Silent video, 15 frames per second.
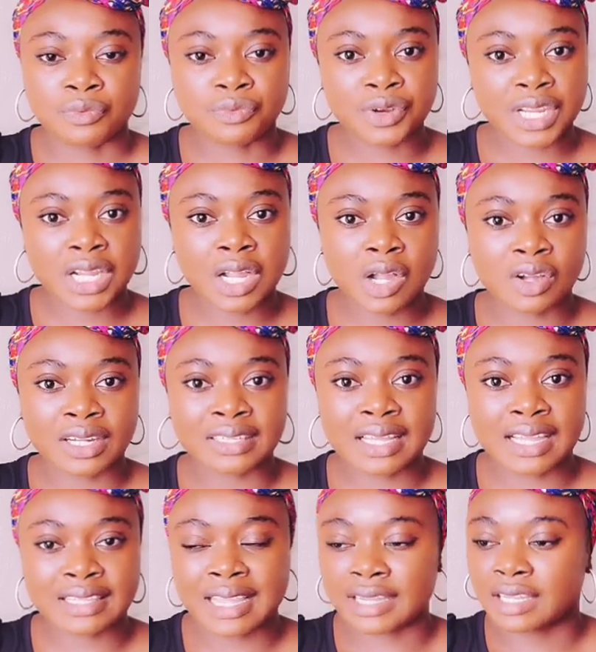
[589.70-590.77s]

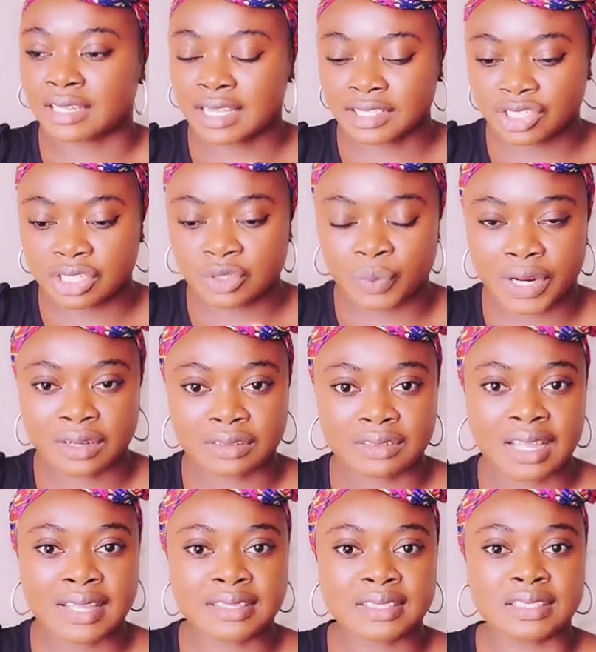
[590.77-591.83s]
recognize, like, let's just
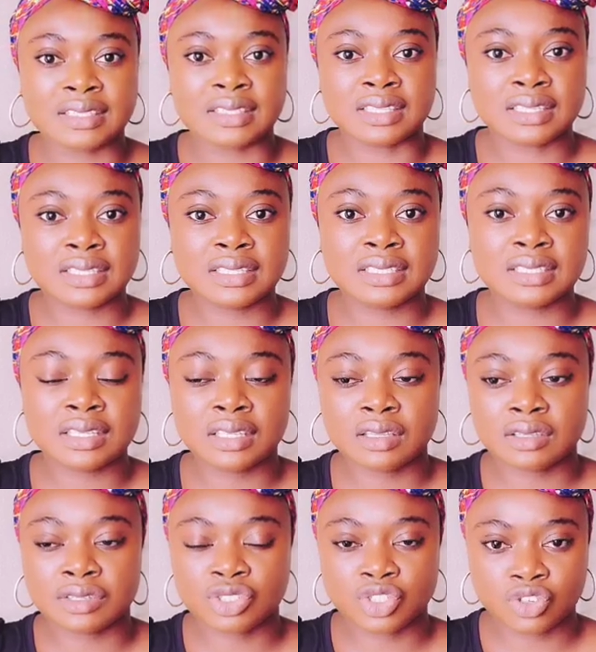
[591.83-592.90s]
recognize these
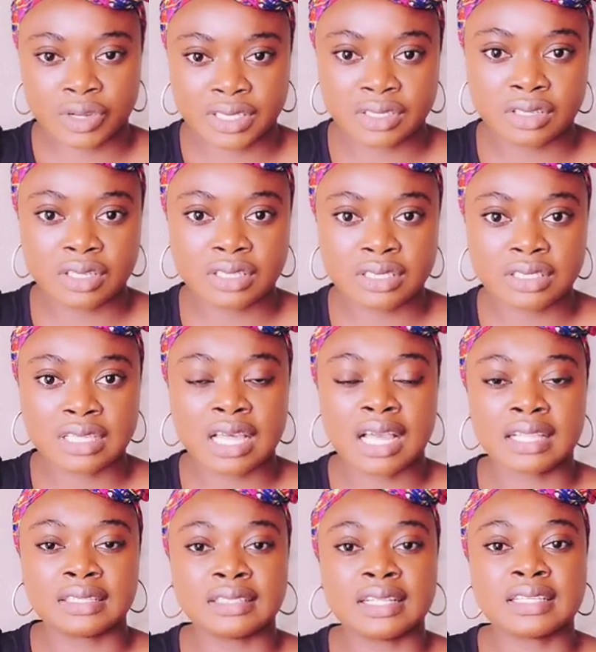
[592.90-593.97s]
stressors
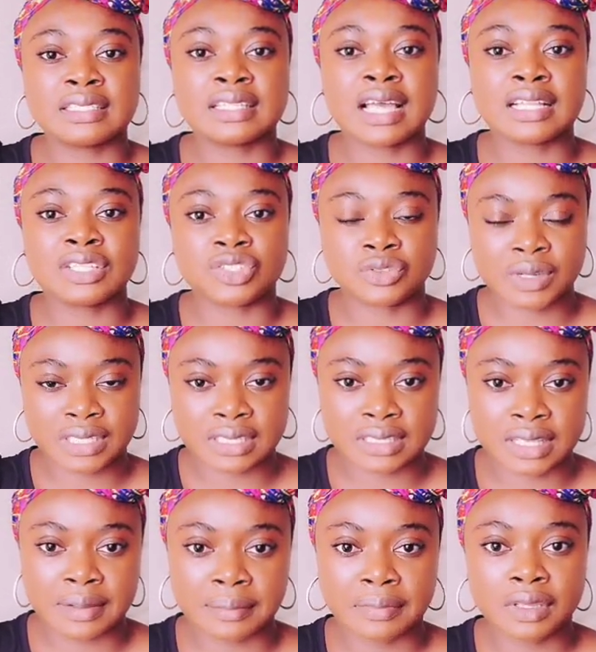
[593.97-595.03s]
and let's
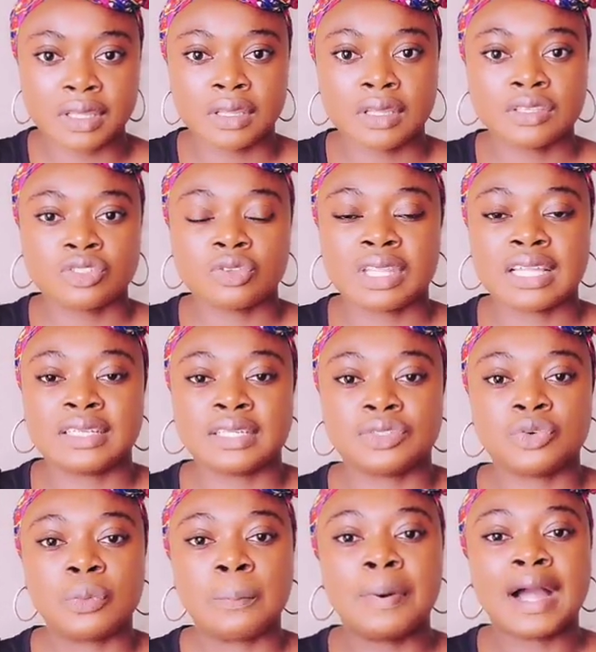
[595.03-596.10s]
address them so that
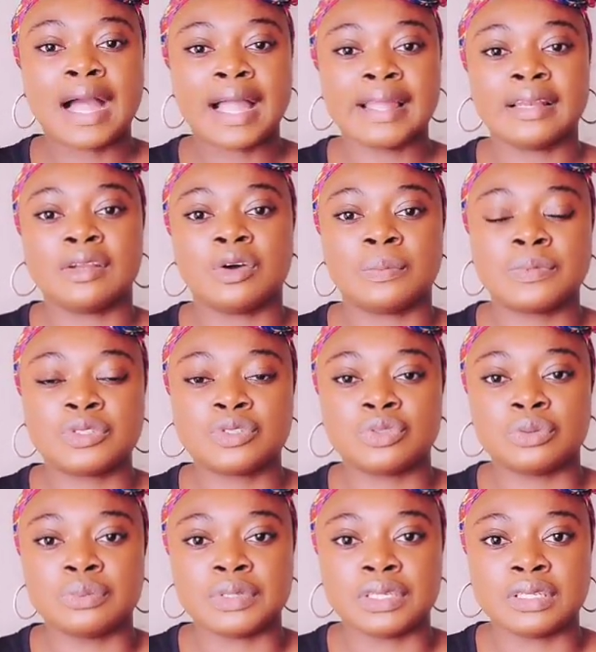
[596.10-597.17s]
they don't pile up
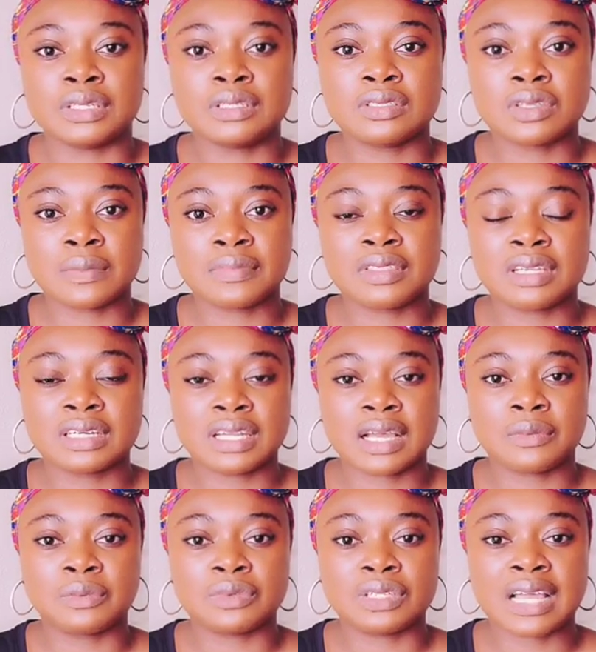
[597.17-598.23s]
to be something
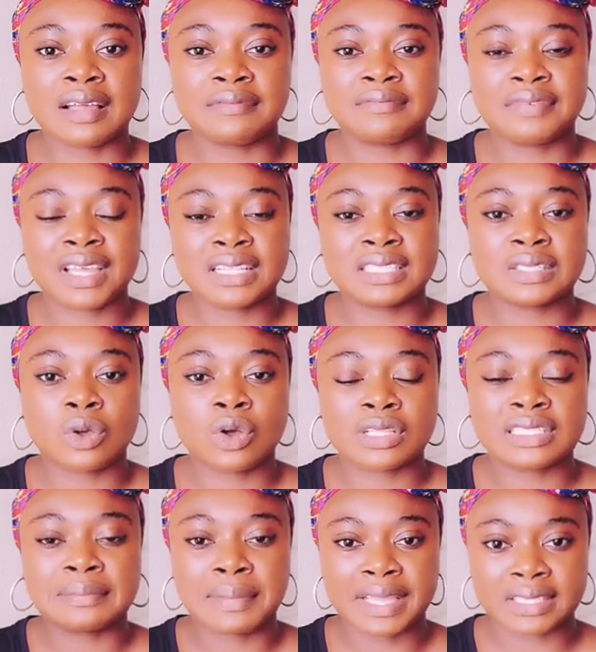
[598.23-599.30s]
that would affect
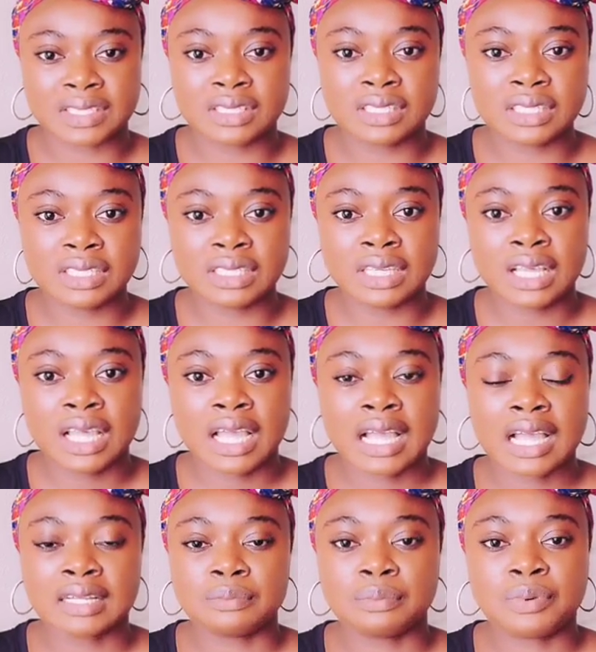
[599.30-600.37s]
us mentally
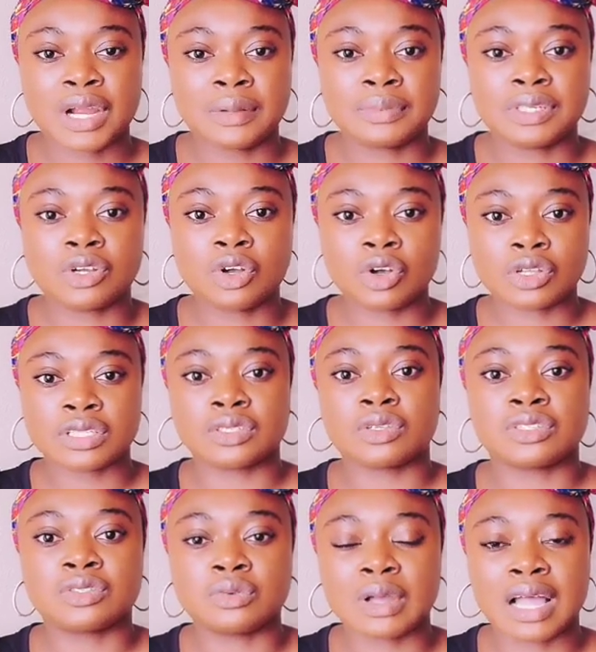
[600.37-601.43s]
and probably cause
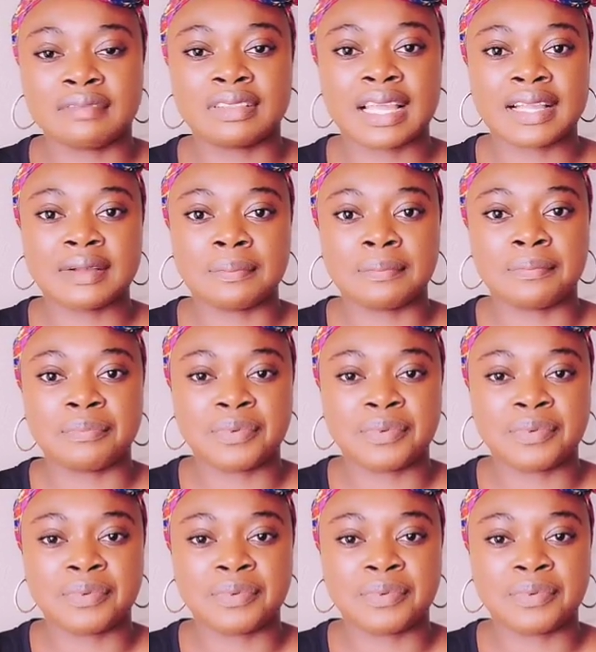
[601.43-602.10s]
us to have like a